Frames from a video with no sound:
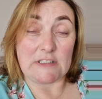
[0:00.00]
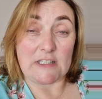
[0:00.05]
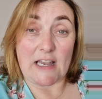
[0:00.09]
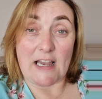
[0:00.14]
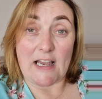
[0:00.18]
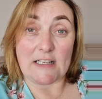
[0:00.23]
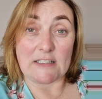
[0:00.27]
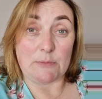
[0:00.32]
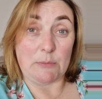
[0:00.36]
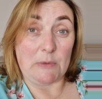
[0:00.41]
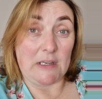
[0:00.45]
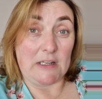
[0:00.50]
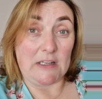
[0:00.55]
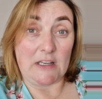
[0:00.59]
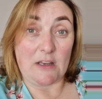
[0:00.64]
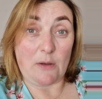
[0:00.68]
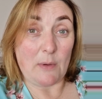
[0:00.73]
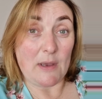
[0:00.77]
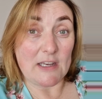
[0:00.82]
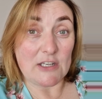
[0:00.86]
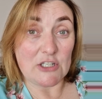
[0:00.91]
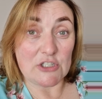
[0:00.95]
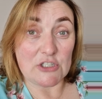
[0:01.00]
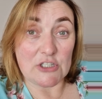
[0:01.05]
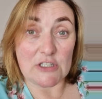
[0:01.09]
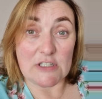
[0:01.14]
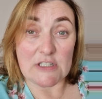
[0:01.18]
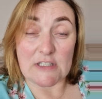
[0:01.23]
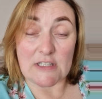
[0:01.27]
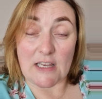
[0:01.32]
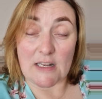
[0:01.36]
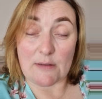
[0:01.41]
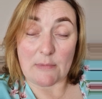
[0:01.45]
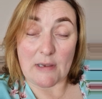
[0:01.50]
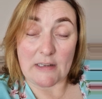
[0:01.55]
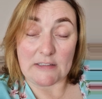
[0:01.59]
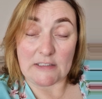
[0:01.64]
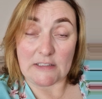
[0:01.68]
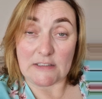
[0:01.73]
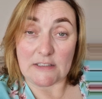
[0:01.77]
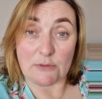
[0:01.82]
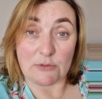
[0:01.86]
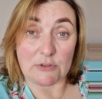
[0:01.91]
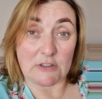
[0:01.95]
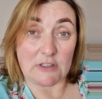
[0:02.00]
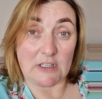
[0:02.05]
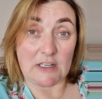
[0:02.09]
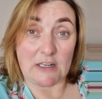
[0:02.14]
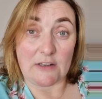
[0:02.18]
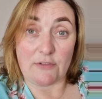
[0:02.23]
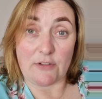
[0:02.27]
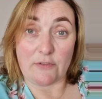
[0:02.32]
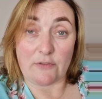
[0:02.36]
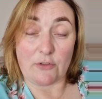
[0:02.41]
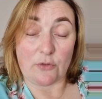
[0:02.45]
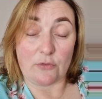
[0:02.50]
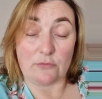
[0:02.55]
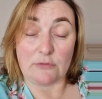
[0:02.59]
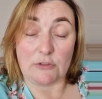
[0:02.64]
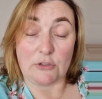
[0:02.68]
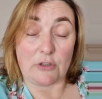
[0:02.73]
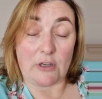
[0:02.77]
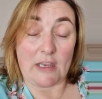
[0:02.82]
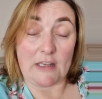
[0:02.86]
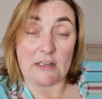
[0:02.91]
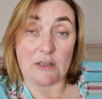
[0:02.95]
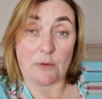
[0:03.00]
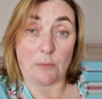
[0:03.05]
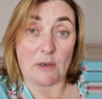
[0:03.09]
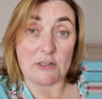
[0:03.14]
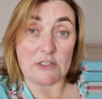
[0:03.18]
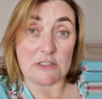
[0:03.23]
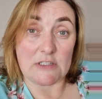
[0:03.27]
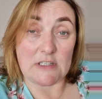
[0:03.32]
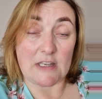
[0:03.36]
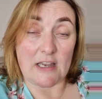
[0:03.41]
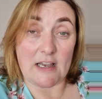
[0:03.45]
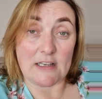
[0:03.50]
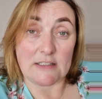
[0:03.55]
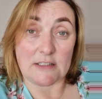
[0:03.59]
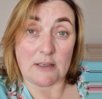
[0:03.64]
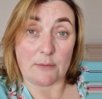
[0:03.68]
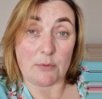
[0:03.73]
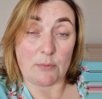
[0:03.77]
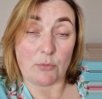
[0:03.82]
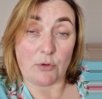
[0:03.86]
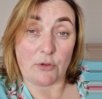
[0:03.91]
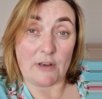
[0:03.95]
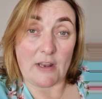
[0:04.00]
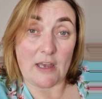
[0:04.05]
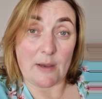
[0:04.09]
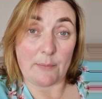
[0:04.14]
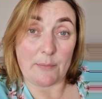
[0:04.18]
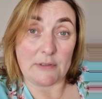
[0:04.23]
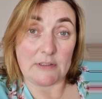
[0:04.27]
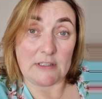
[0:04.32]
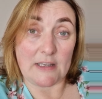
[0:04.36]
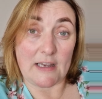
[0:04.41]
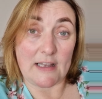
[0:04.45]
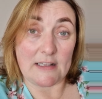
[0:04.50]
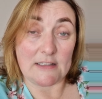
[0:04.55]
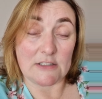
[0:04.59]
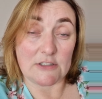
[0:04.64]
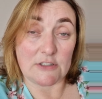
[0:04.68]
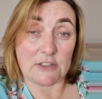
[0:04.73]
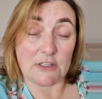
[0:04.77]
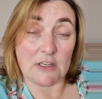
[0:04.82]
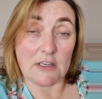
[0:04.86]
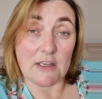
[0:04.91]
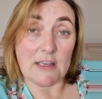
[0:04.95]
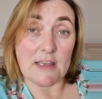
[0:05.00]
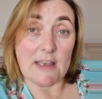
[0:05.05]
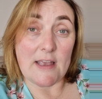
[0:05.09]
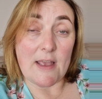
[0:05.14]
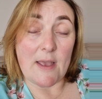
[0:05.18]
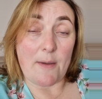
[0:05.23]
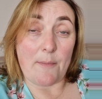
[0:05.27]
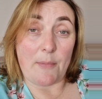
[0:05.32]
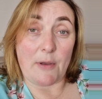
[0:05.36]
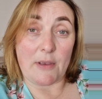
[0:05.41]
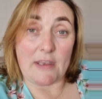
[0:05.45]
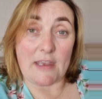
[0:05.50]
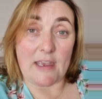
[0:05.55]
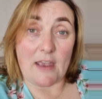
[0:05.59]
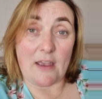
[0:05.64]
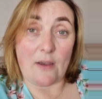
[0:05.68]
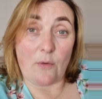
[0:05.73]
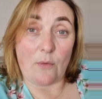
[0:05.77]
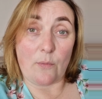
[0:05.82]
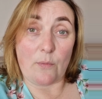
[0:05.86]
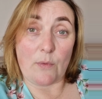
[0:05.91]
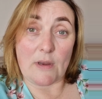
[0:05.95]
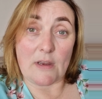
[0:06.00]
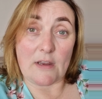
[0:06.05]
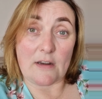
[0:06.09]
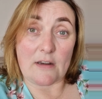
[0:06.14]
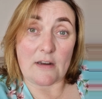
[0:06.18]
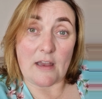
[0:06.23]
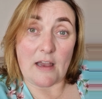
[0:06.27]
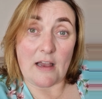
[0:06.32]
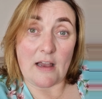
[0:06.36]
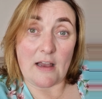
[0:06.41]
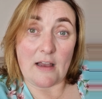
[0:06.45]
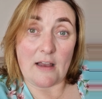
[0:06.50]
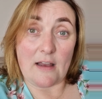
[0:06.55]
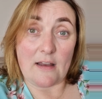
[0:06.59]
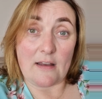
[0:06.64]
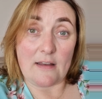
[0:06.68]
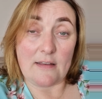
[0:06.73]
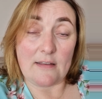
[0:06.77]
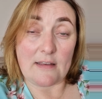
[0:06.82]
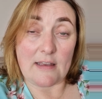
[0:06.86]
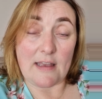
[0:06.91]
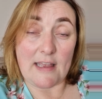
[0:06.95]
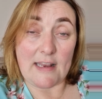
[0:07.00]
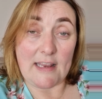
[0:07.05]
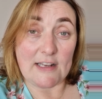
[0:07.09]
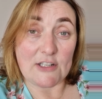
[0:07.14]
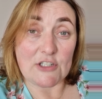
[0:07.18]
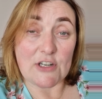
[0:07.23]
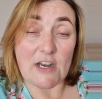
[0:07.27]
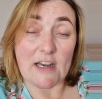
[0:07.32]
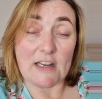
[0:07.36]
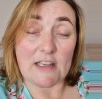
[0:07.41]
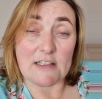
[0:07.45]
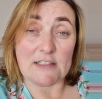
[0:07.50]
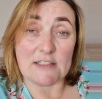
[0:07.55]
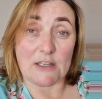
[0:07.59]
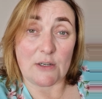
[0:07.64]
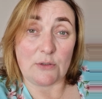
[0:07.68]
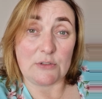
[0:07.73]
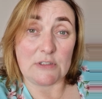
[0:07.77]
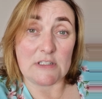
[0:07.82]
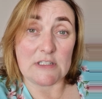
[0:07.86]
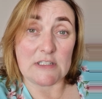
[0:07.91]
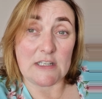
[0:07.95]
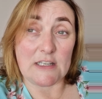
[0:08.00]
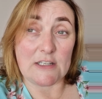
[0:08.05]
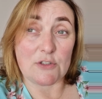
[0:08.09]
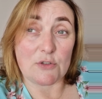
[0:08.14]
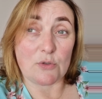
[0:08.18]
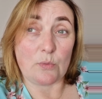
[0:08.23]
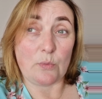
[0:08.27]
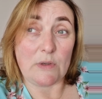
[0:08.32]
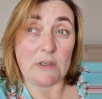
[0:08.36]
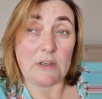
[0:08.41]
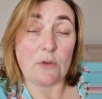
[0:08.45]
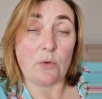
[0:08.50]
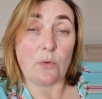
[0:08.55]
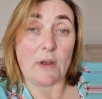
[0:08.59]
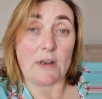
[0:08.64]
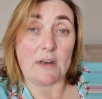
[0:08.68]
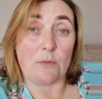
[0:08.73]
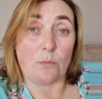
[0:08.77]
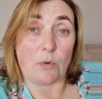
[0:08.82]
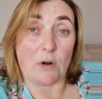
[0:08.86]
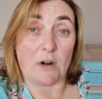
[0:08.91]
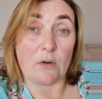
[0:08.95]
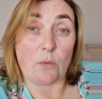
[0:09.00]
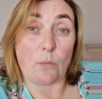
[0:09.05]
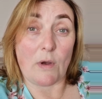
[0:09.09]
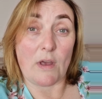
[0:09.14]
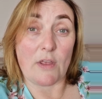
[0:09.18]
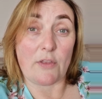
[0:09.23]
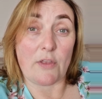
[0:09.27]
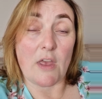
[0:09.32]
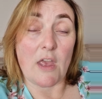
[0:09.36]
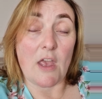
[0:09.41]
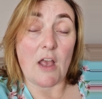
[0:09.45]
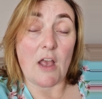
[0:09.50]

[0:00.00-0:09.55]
to ask me any questions, then my details are there. If you've got any questions to ask, I'd be more than happy to answer you. But yeah, we are a HR consultancy, so we go in and work with